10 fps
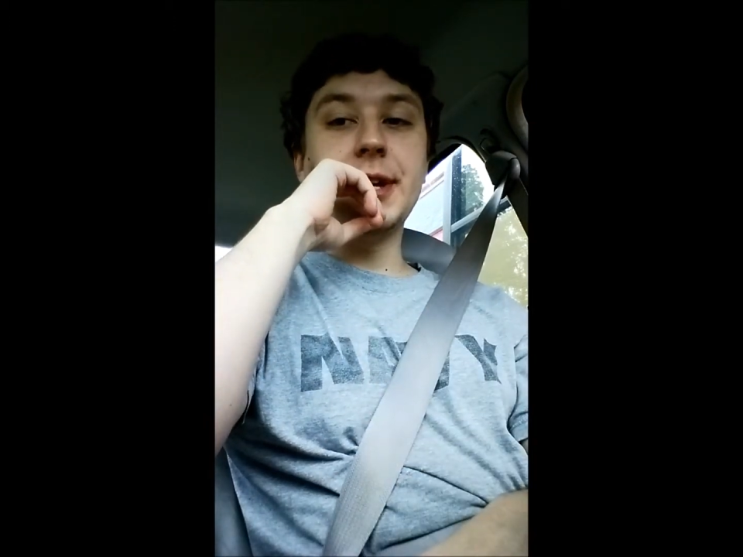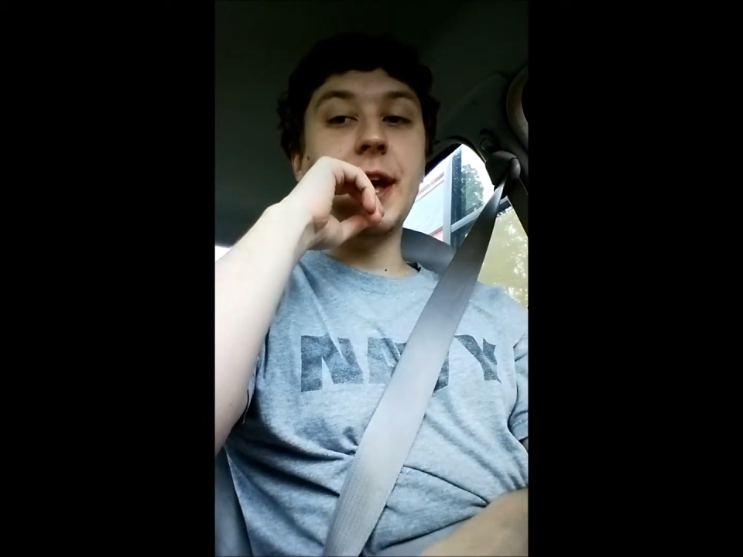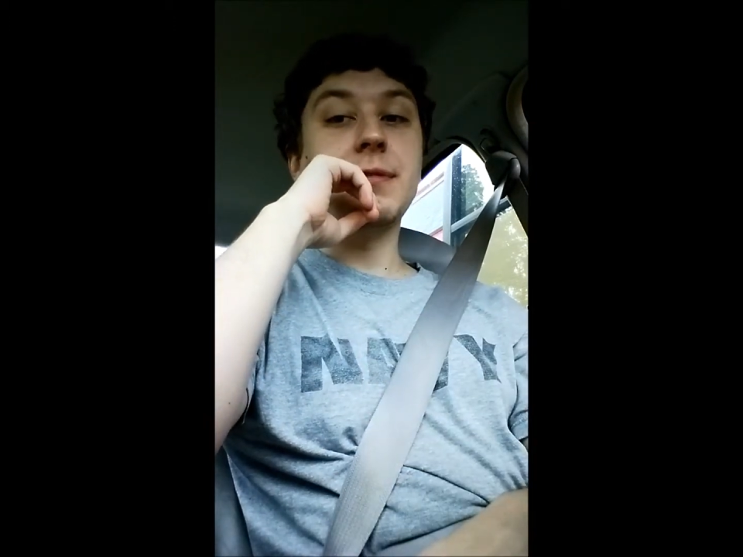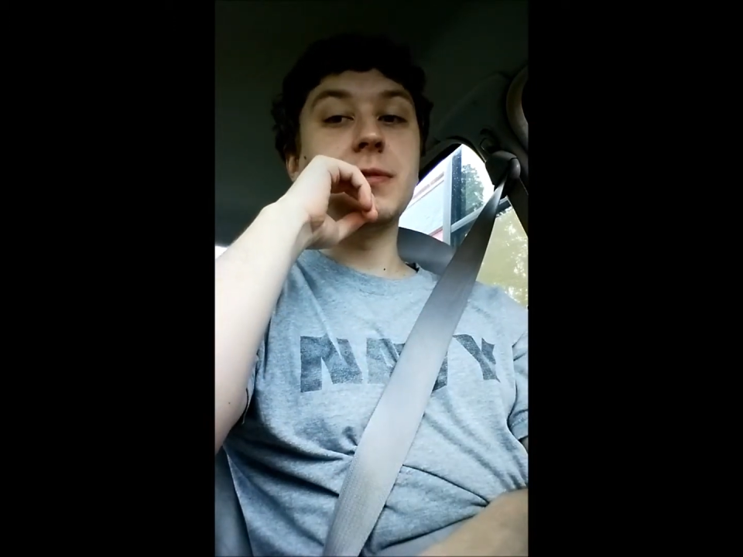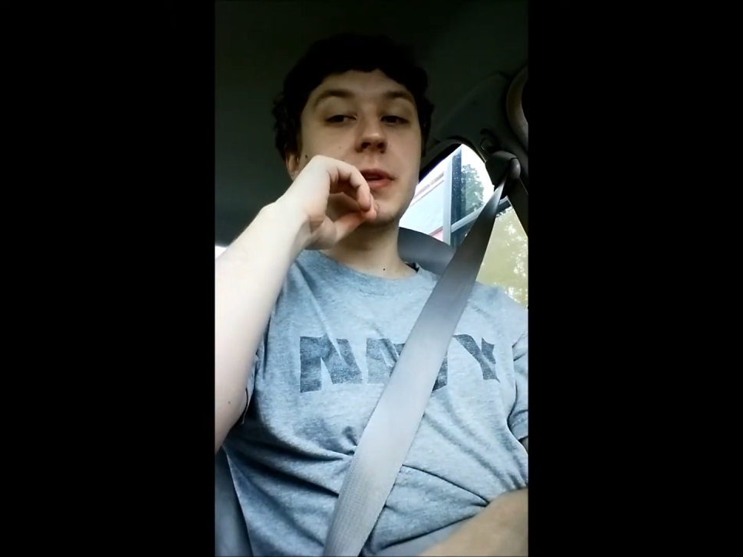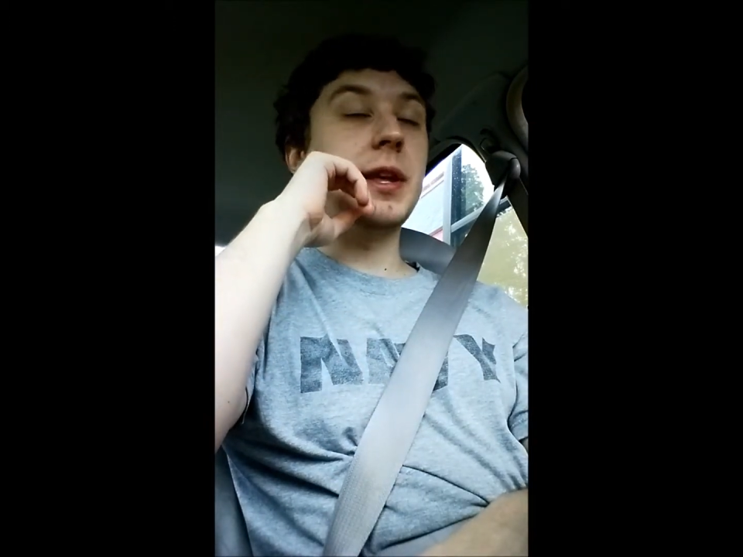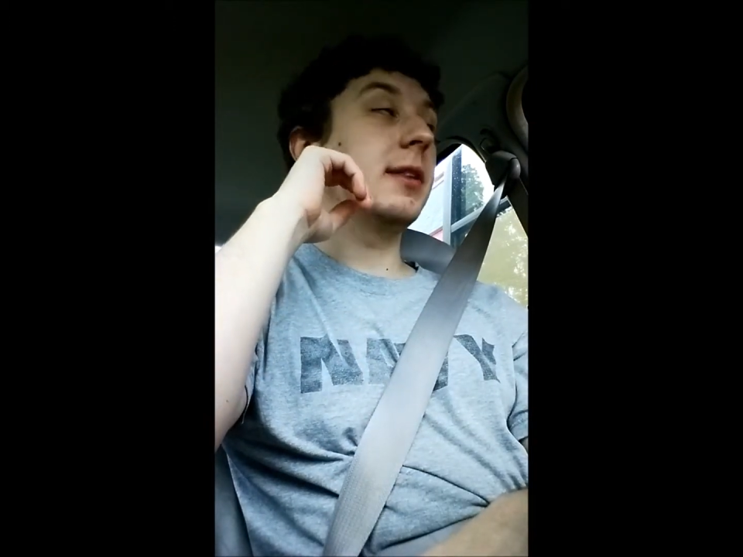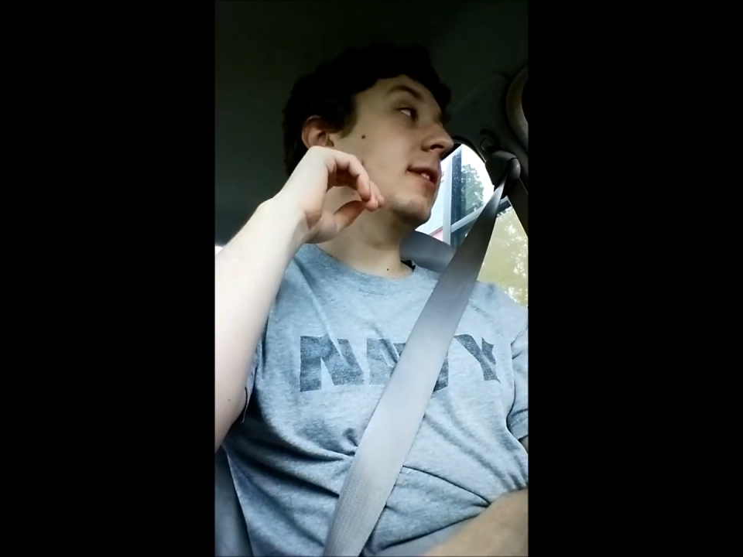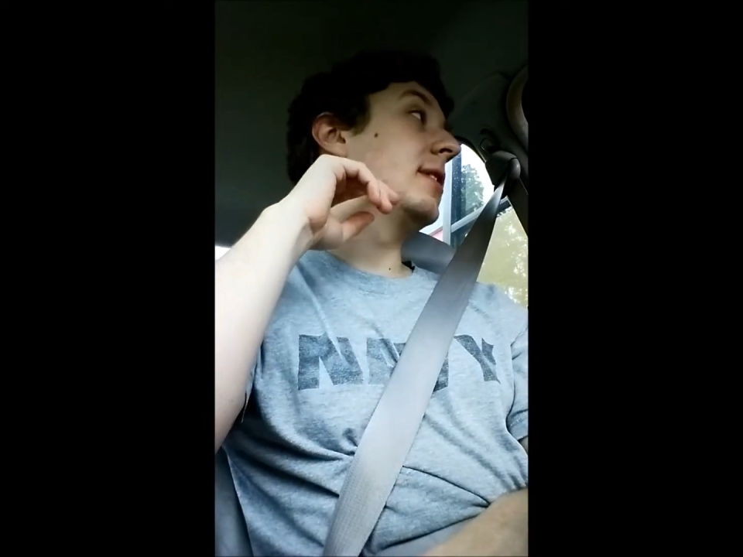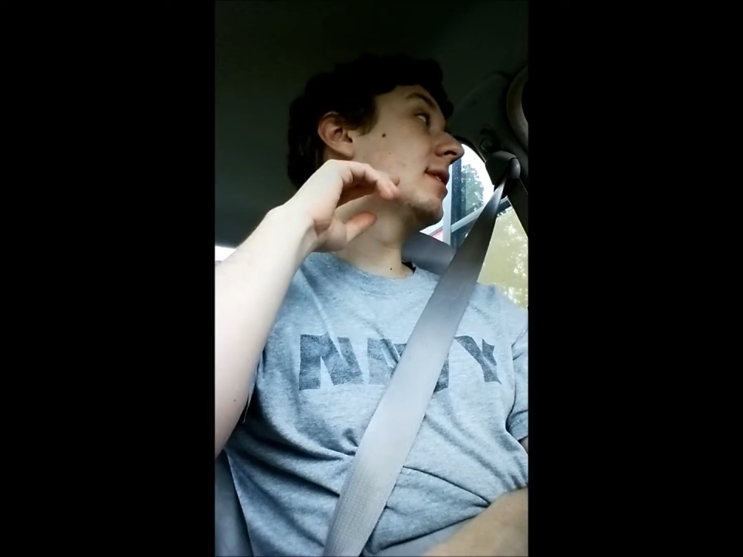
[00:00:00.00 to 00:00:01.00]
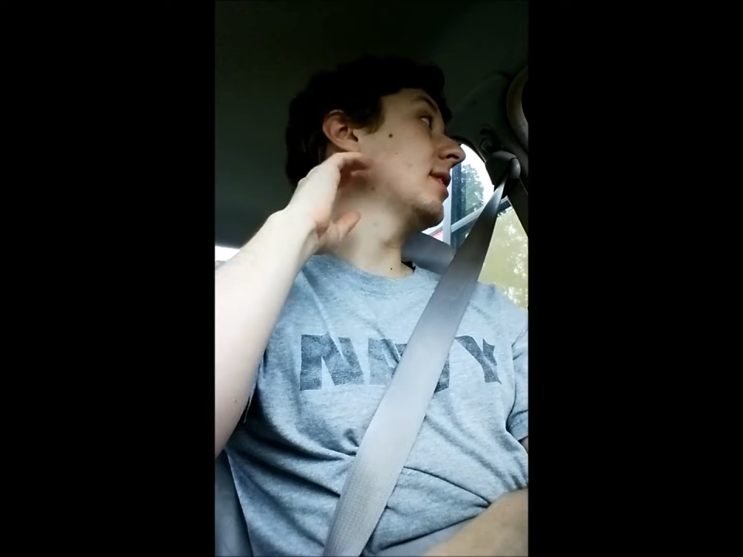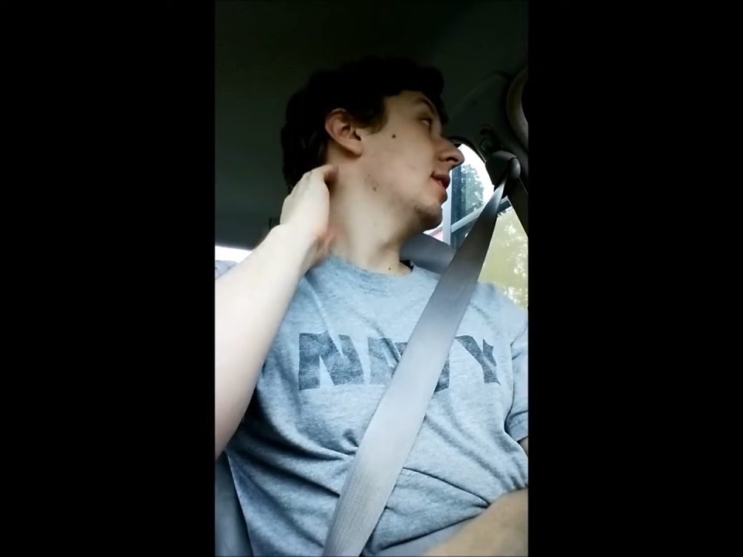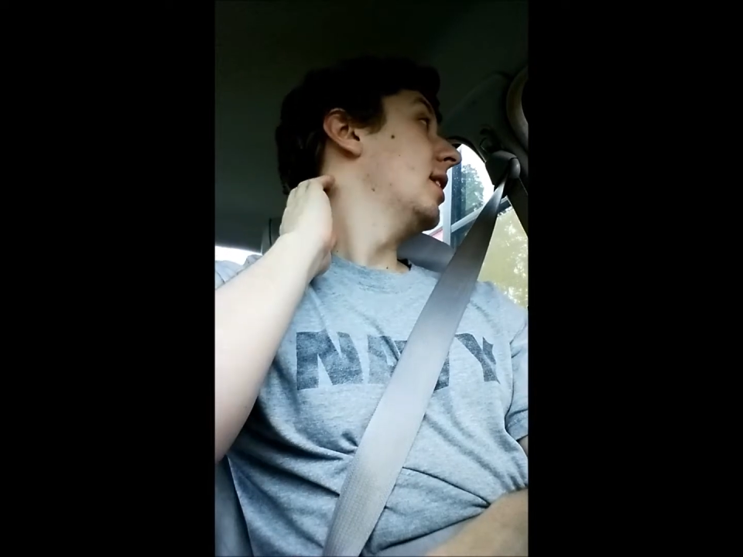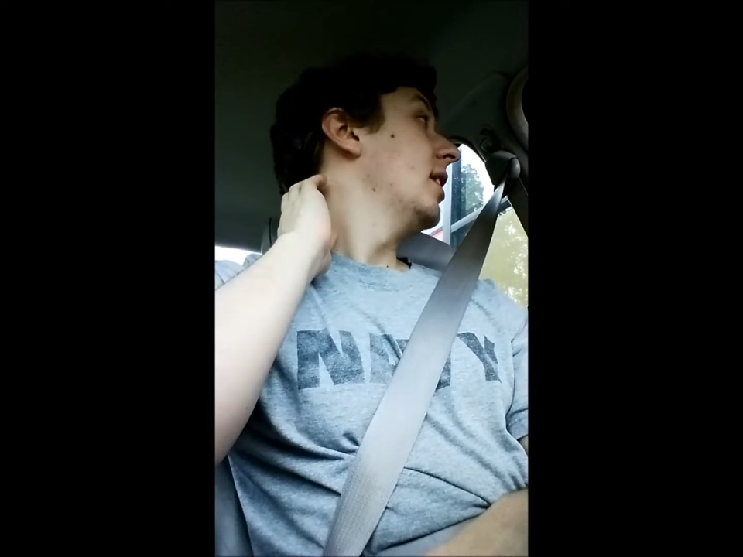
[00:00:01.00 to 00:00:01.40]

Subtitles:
half of it at least,